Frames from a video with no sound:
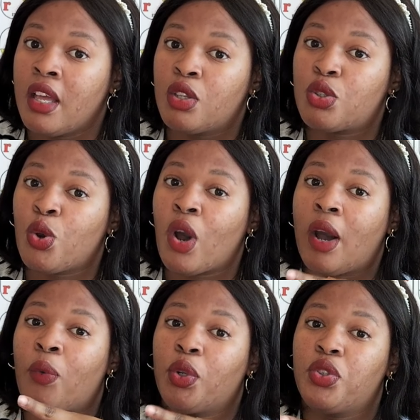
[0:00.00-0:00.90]
So
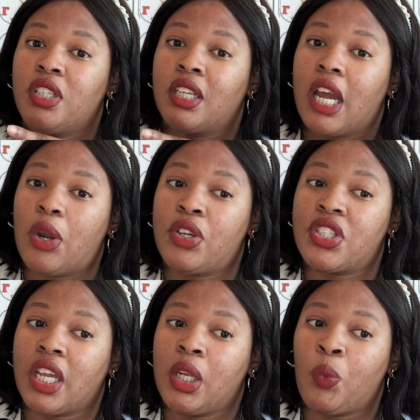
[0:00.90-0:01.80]
I want to encourage
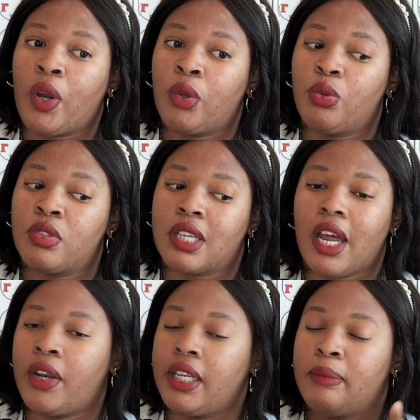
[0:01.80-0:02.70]
anyone who's
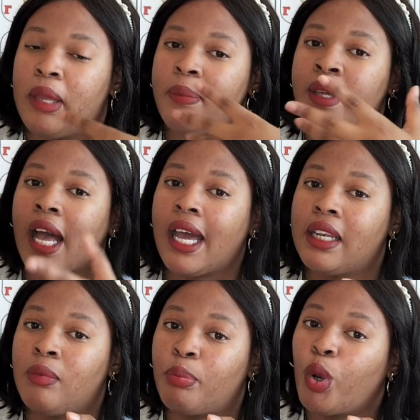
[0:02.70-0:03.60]
currently maybe
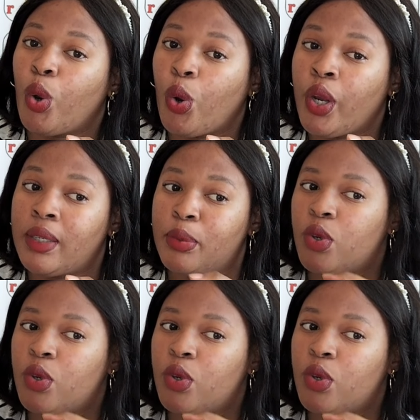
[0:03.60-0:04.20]
unemployed,